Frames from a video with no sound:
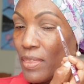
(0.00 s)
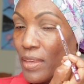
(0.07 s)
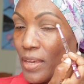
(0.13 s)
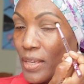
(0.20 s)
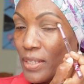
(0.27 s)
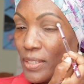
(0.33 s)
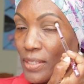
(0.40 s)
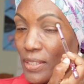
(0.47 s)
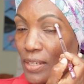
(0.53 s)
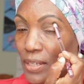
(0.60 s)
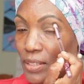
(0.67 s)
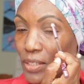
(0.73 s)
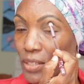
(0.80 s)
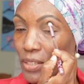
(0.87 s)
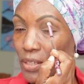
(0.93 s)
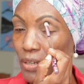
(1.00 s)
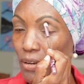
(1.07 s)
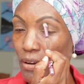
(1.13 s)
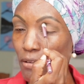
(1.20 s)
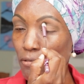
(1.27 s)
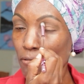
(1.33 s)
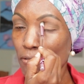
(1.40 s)
Things are
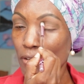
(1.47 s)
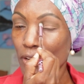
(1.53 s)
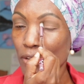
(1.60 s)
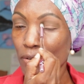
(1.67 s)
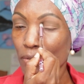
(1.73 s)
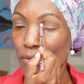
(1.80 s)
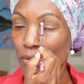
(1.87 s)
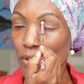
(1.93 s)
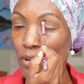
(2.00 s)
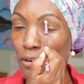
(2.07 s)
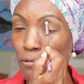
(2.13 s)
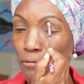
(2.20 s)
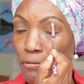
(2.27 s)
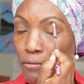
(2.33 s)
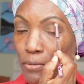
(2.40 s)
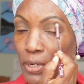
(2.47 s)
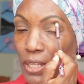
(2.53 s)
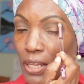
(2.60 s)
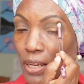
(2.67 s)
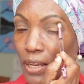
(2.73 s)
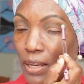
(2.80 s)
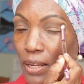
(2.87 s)
tough and rough
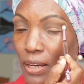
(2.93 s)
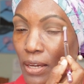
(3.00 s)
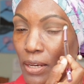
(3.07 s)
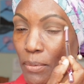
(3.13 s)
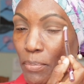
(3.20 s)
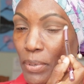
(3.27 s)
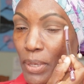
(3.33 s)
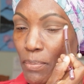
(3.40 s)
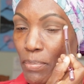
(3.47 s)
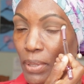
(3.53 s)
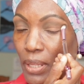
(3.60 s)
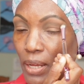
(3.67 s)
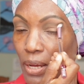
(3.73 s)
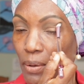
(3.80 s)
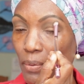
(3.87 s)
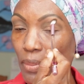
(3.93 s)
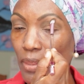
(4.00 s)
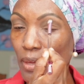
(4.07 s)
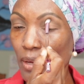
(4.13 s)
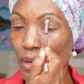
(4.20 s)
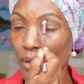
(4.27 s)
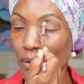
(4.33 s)
with a lot of people out
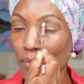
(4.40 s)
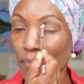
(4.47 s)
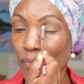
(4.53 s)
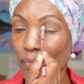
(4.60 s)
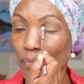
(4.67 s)
there,